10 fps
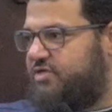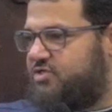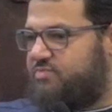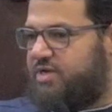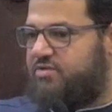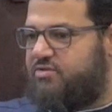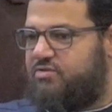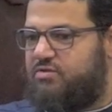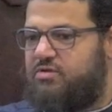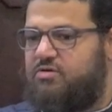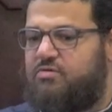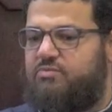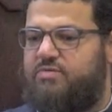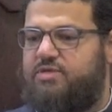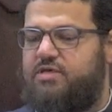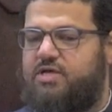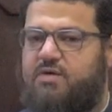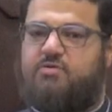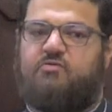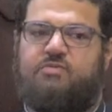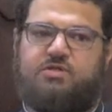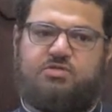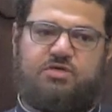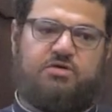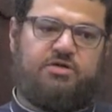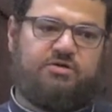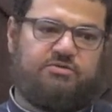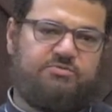this month, maybe a couple of months earlier,